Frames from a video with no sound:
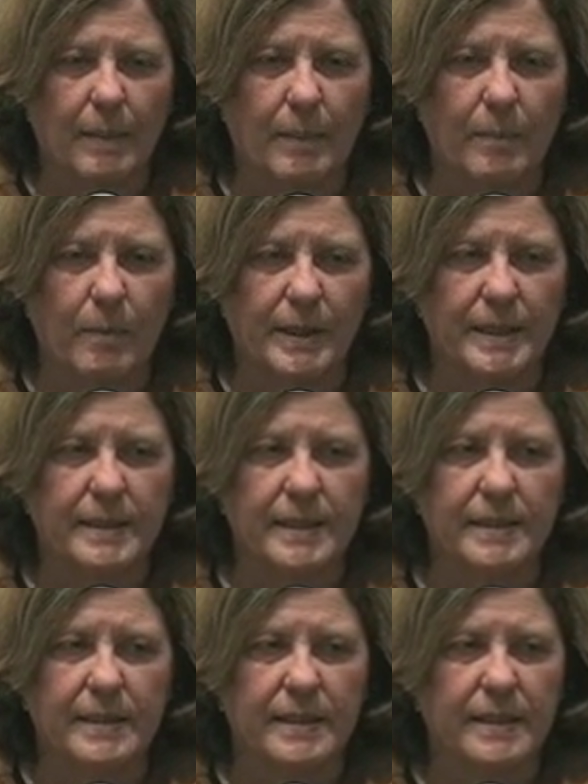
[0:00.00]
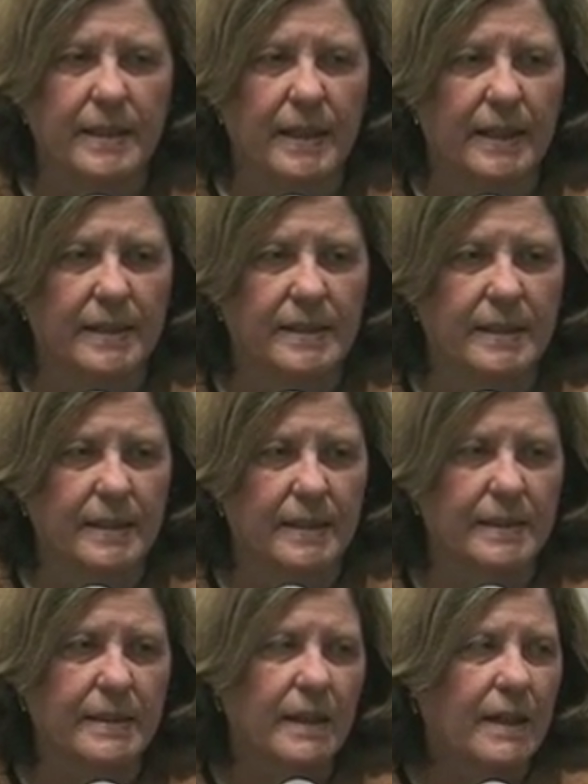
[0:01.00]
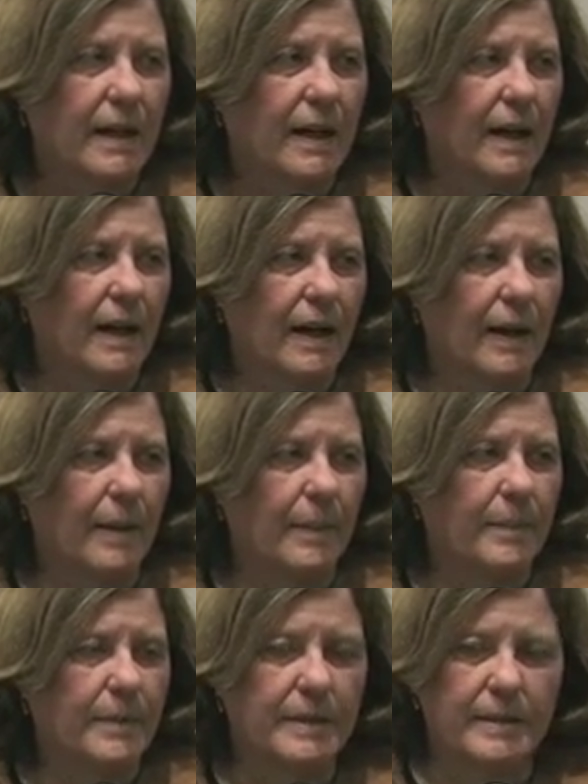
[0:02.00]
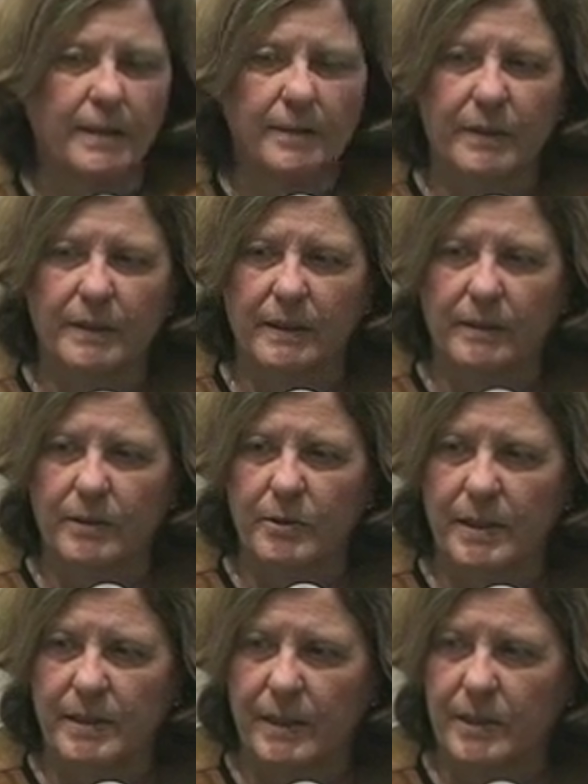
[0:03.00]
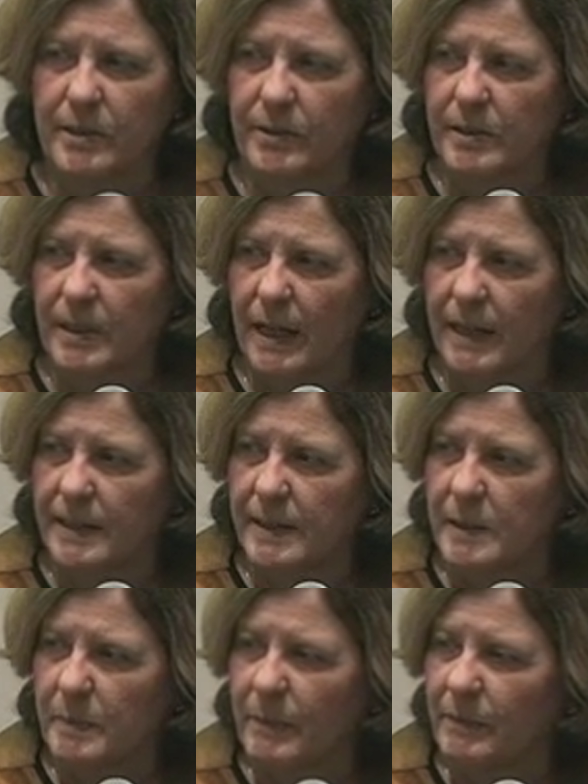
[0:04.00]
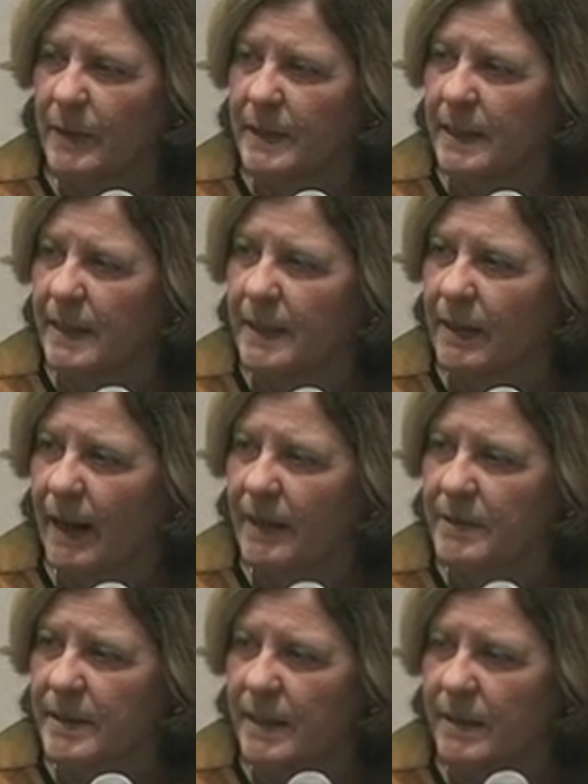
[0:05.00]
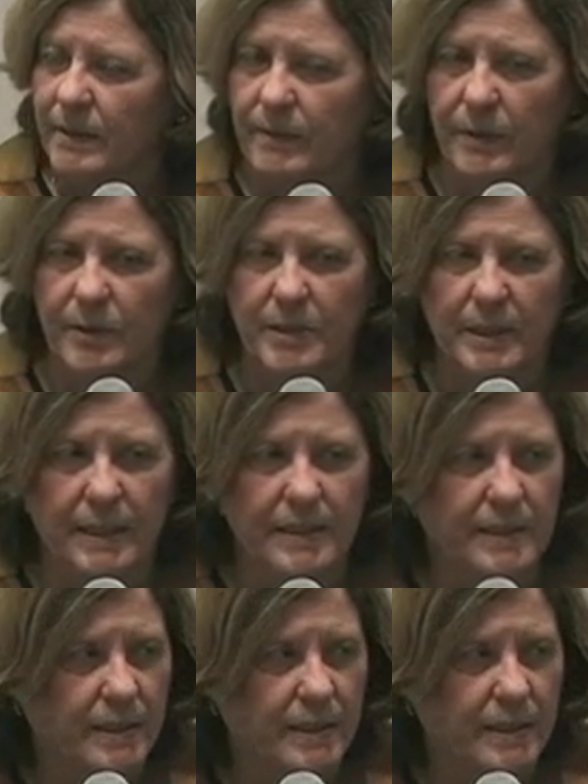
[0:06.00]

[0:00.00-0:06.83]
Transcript: what the CCTS is, the Center for Clinical and Translational Science has been funded at The Ohio State University since